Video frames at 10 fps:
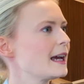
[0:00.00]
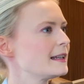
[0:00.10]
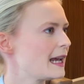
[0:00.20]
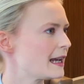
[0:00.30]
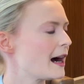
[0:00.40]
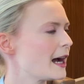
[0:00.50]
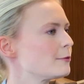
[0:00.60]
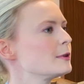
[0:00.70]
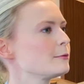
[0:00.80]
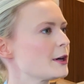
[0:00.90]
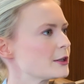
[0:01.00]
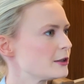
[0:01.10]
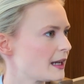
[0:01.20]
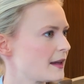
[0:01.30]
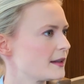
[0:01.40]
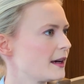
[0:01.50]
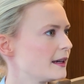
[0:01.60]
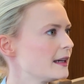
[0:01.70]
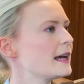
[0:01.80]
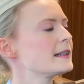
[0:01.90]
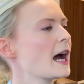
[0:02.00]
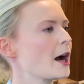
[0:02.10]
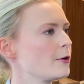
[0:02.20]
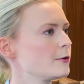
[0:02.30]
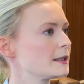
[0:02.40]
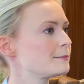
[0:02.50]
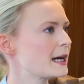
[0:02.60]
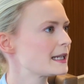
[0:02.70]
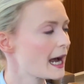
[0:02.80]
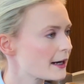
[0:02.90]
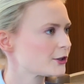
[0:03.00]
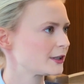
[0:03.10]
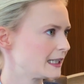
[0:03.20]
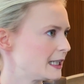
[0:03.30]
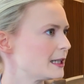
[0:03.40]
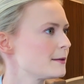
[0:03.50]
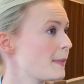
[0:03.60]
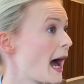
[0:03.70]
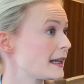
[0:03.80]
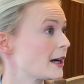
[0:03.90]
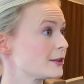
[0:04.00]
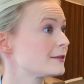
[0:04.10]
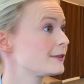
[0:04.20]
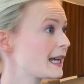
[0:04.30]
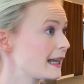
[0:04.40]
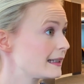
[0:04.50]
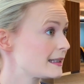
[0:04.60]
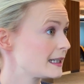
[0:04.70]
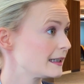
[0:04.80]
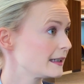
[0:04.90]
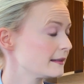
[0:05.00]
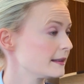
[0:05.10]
and AI will work together and how it might actually pan out in reality.